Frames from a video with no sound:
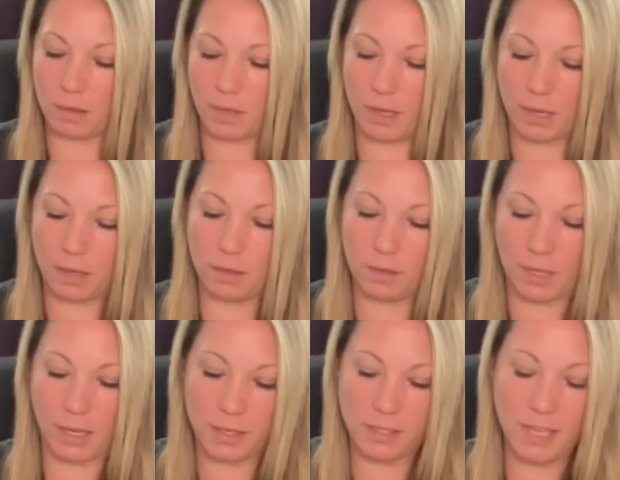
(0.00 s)
Like
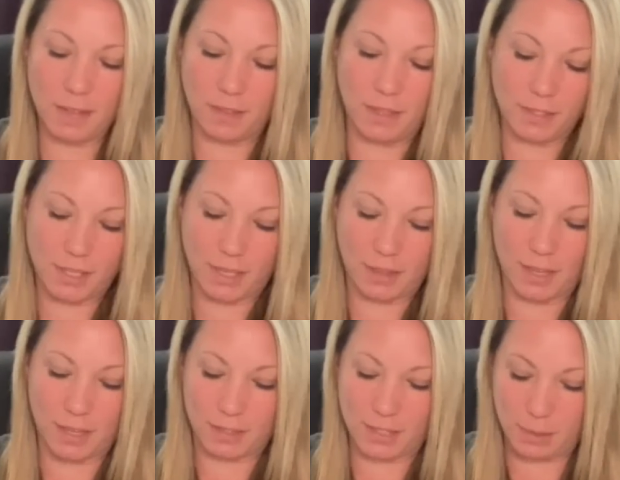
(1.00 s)
like I said, it's like they
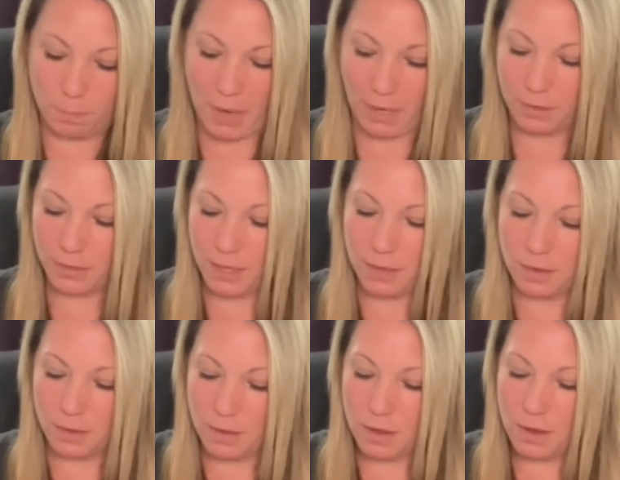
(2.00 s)
expect
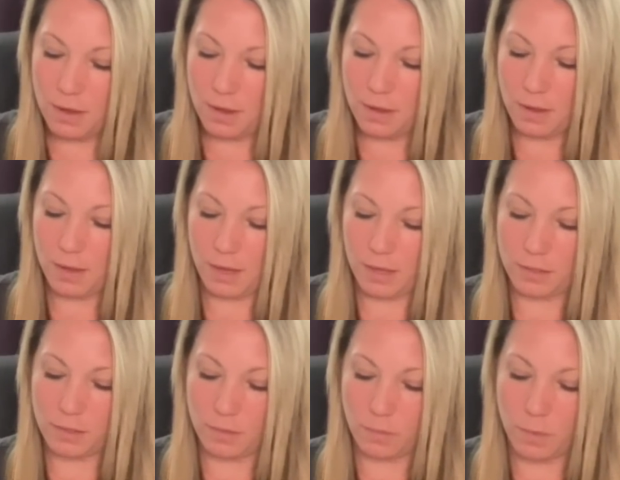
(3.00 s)
it.
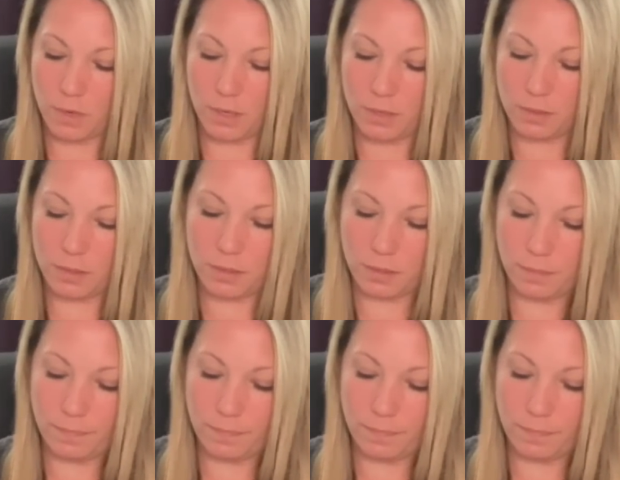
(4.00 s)
Ace of Wands.